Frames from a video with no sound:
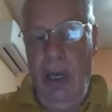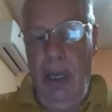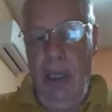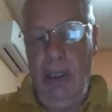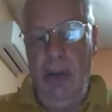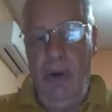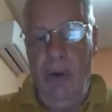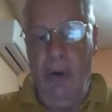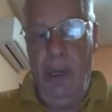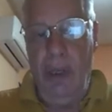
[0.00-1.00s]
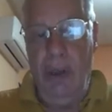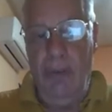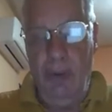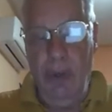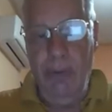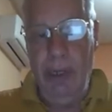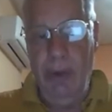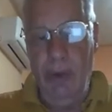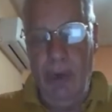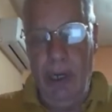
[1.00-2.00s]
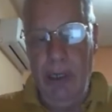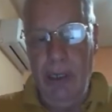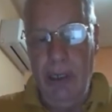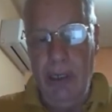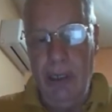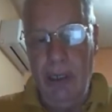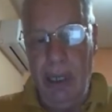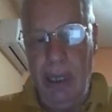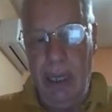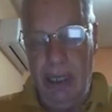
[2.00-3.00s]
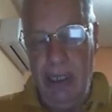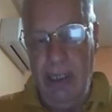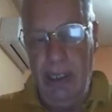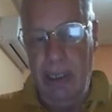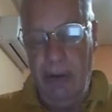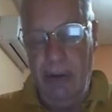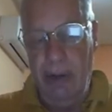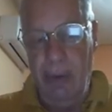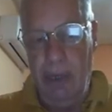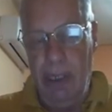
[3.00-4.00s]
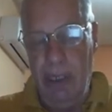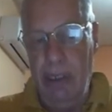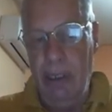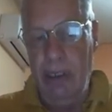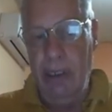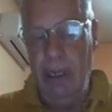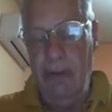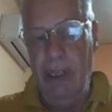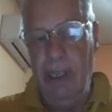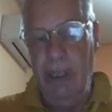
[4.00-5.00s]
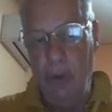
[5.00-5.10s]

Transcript: So you have 2n minus 1 edges in the rainbow matching, living in 2